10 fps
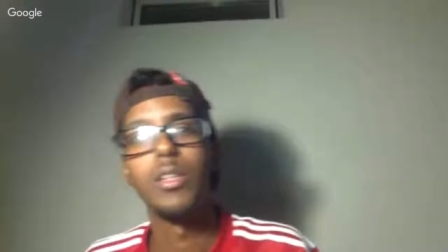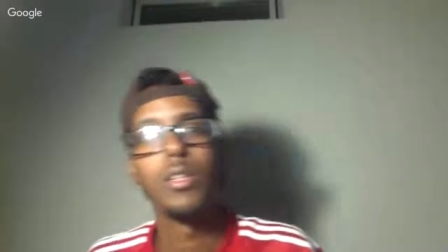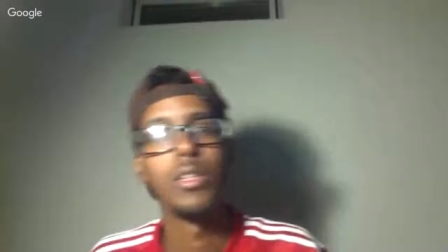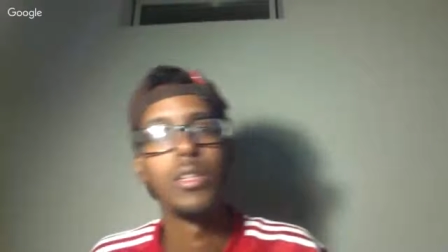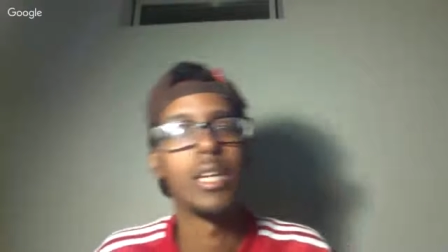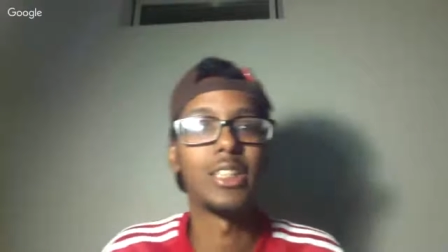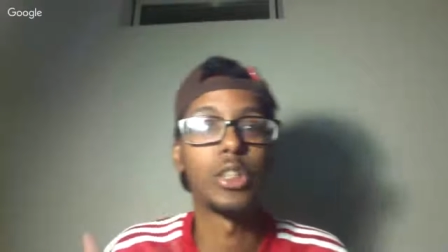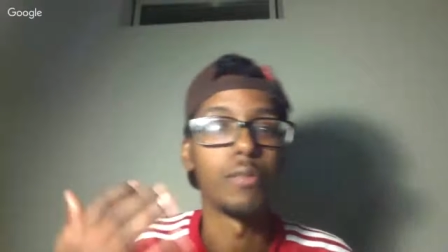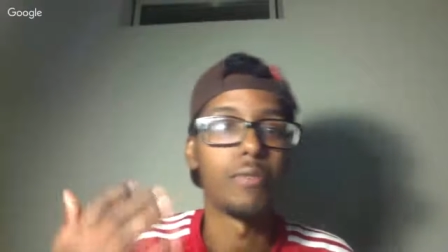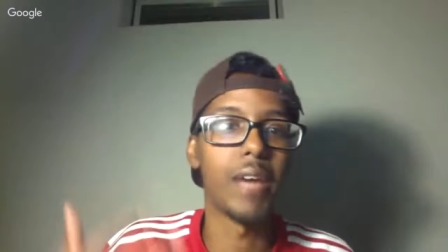and
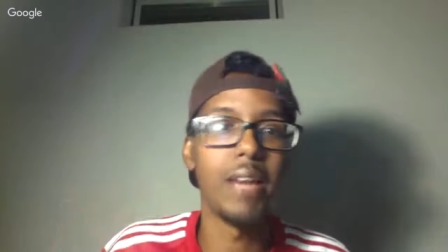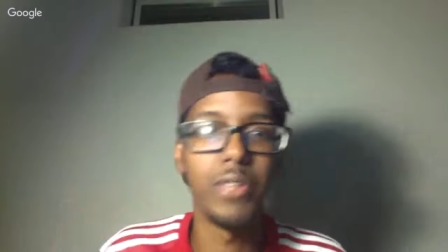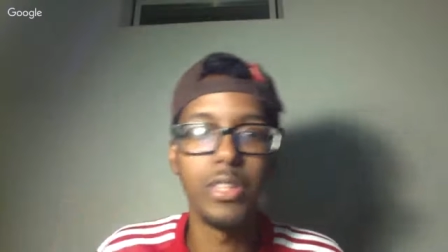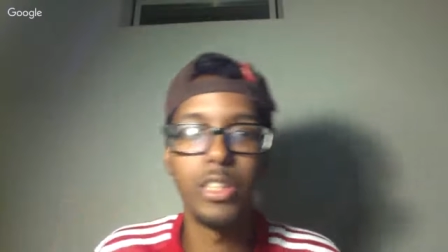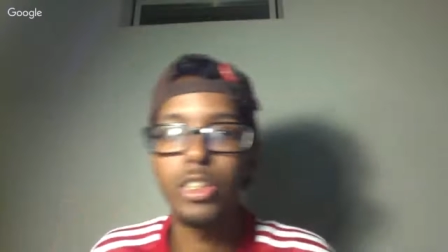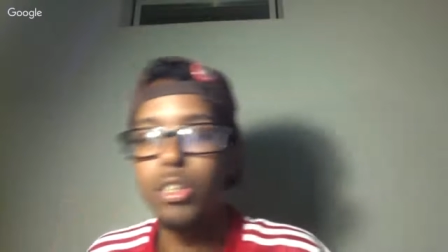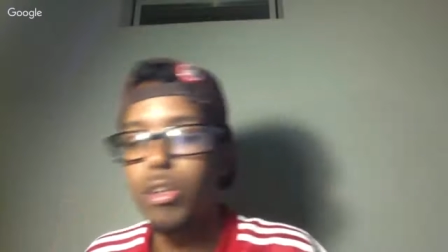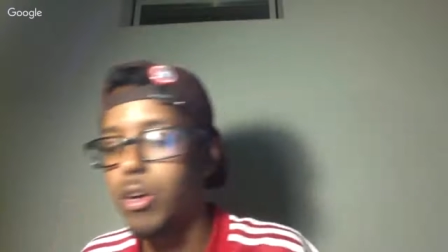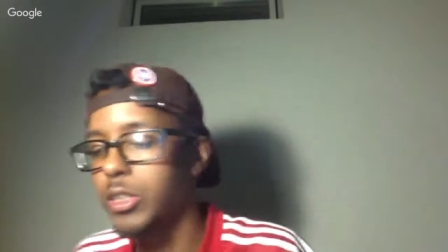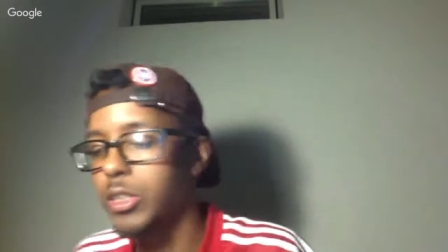surviving this long
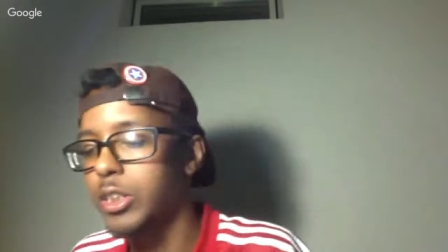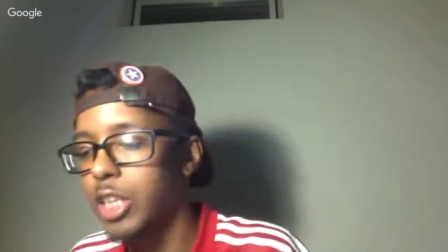just tells